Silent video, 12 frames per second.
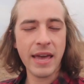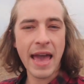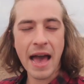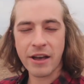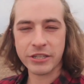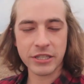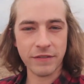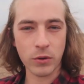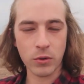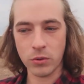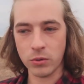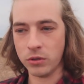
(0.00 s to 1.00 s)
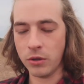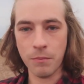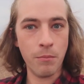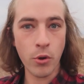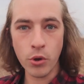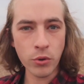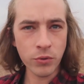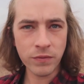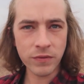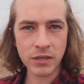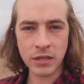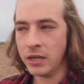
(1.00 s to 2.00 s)
cows have all
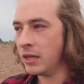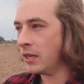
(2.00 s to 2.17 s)
moved.